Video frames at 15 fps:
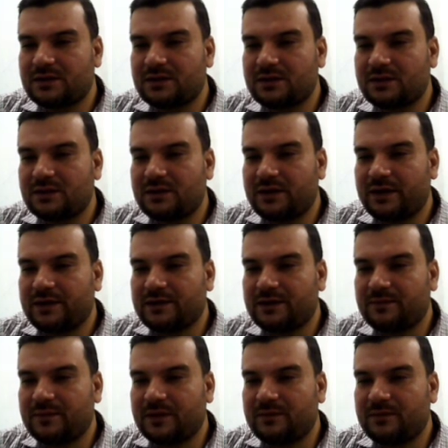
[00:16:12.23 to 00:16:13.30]
let the
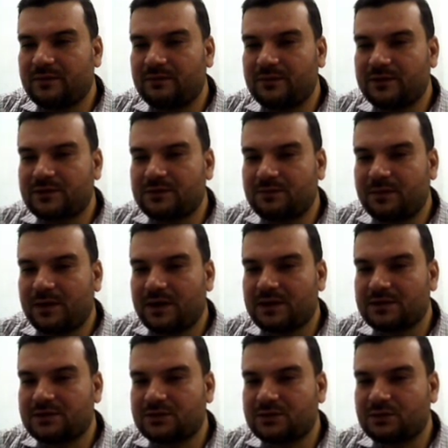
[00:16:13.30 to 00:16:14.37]
baby fish
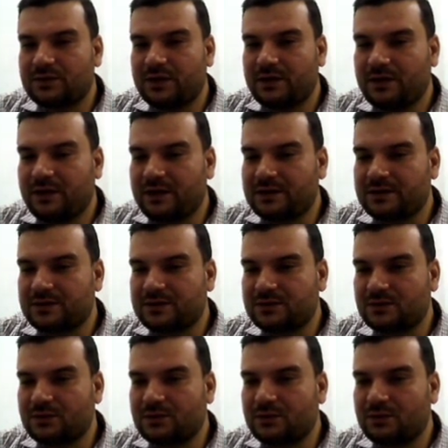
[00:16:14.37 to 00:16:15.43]
pass through their nets
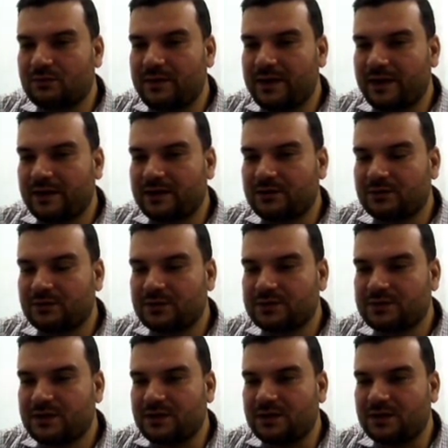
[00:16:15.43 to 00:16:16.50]
to go back into the
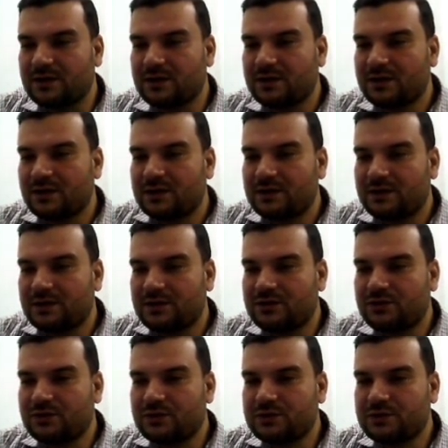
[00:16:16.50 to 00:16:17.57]
sea. They
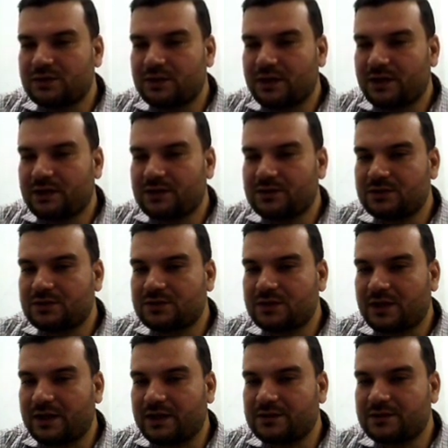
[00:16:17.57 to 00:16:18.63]
choose the net
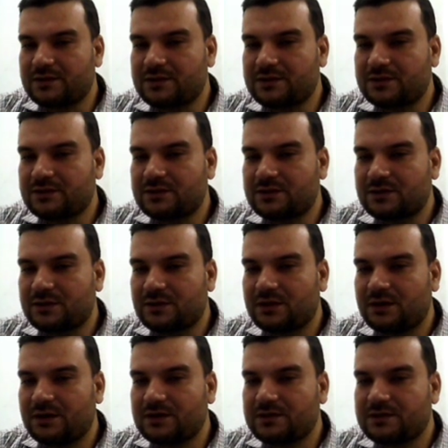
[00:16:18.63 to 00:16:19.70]
size
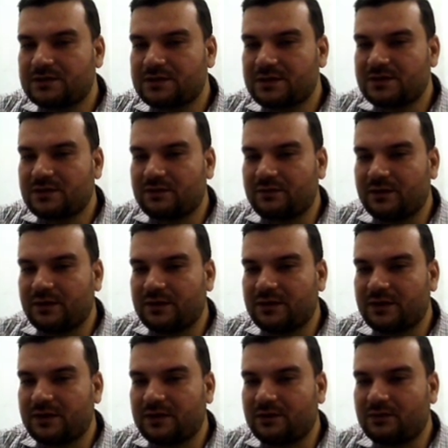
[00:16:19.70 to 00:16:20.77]
in such a way
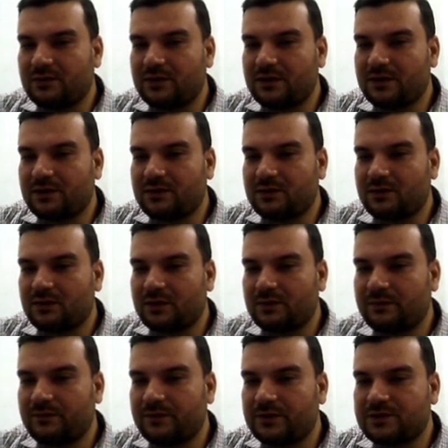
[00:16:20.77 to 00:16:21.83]
that only the grown
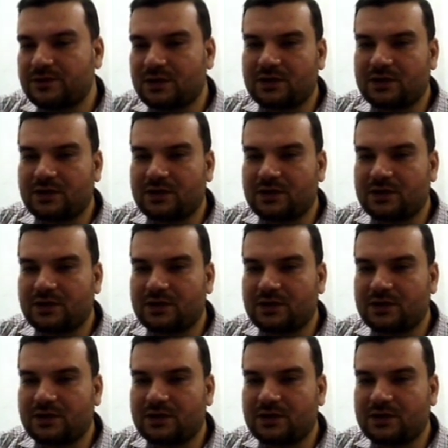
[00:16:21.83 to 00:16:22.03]
up fish are